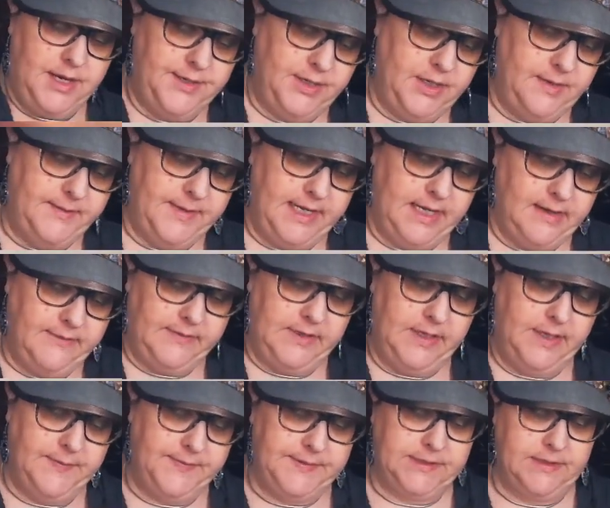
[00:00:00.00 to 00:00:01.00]
all my
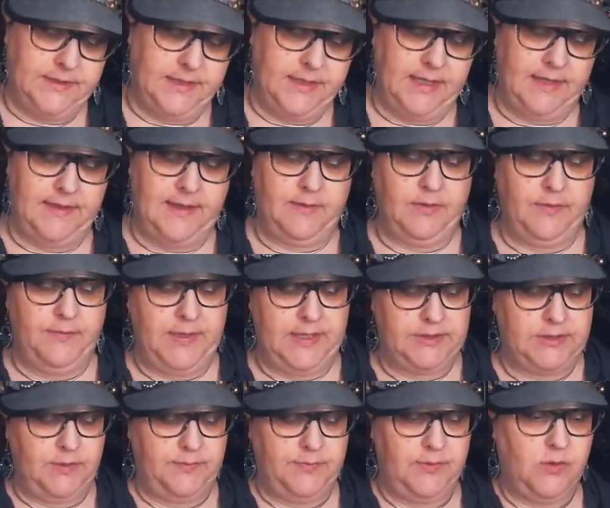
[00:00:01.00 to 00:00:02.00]
envelopes. I think that would be
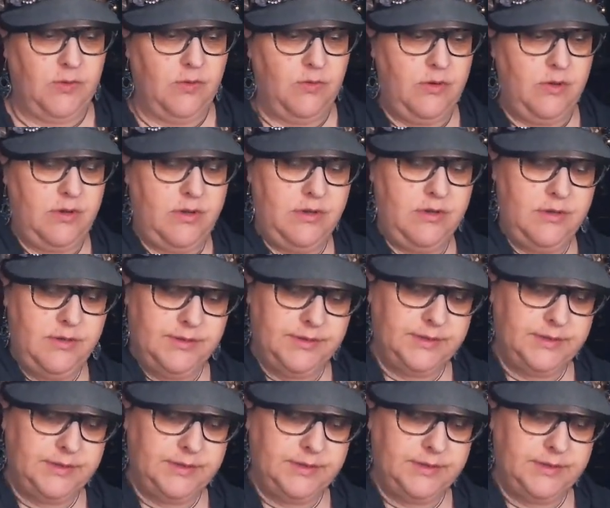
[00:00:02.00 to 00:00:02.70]
super cool.